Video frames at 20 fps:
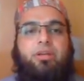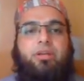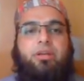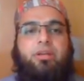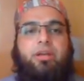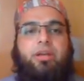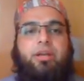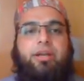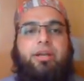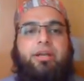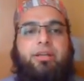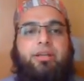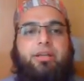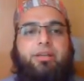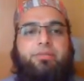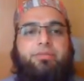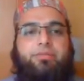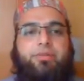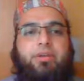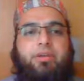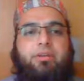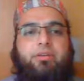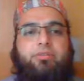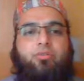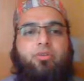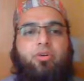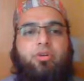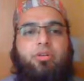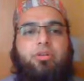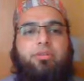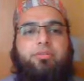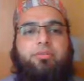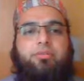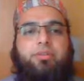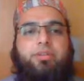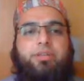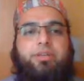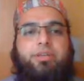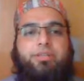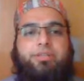And if we are given only
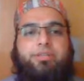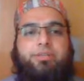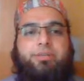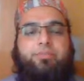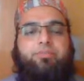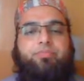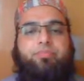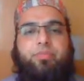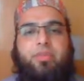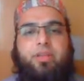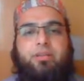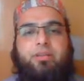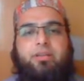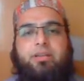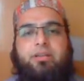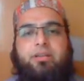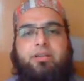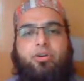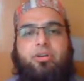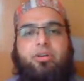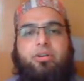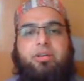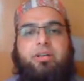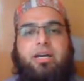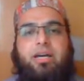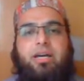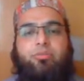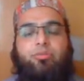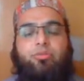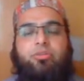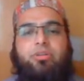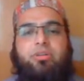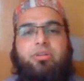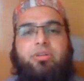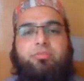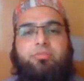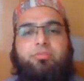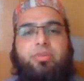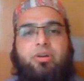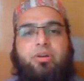with these, then only carbonyl
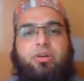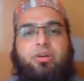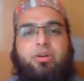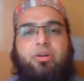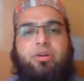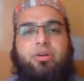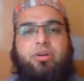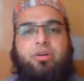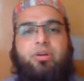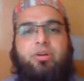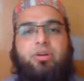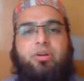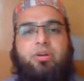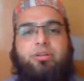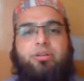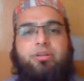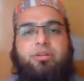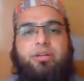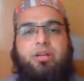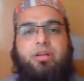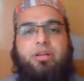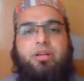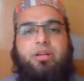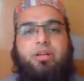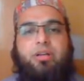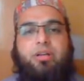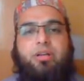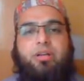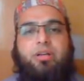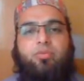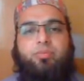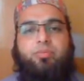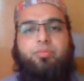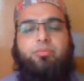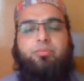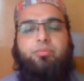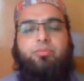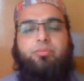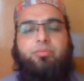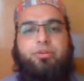compound will be carbonyl group
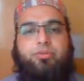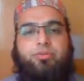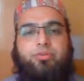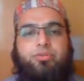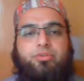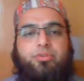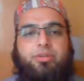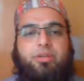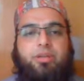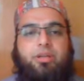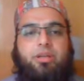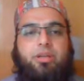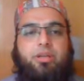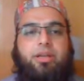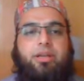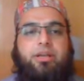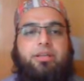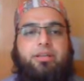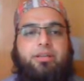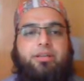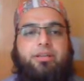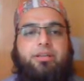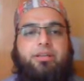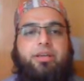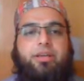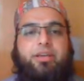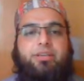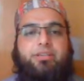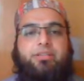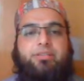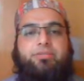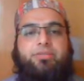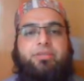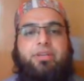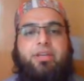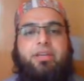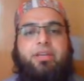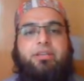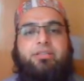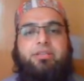will be reduced. And in case the
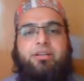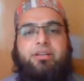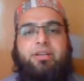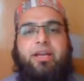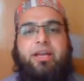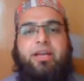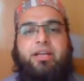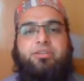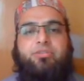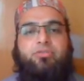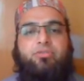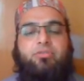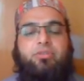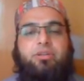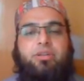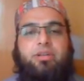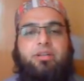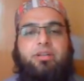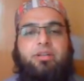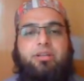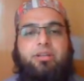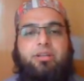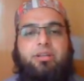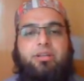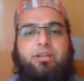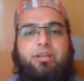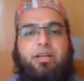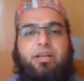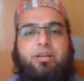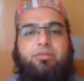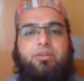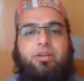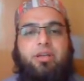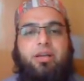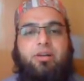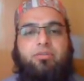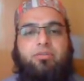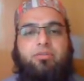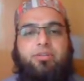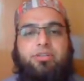phenyl is attached to the alkene and we
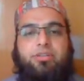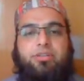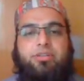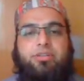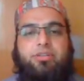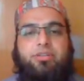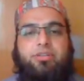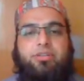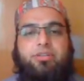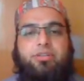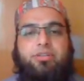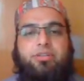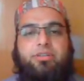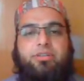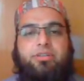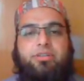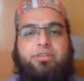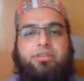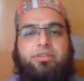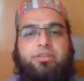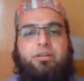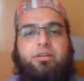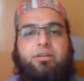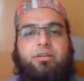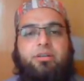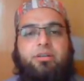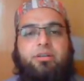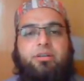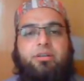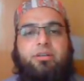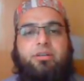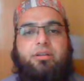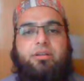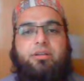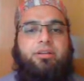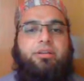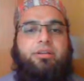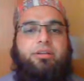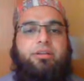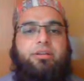have this reagent, then
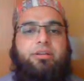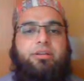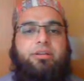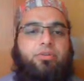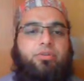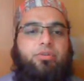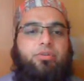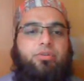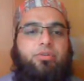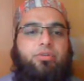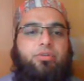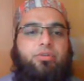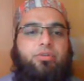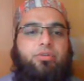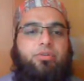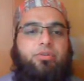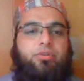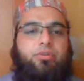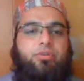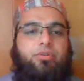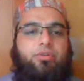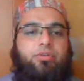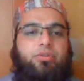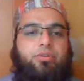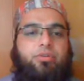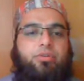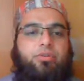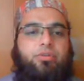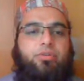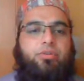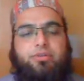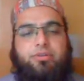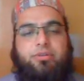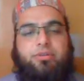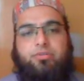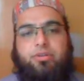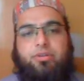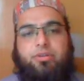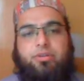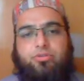it is going to reduce the alkene as well.
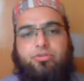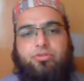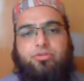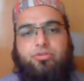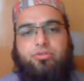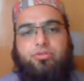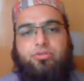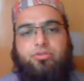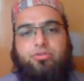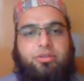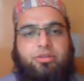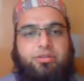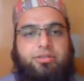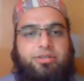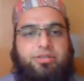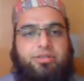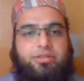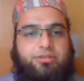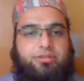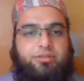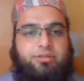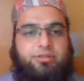Okay, so we'll just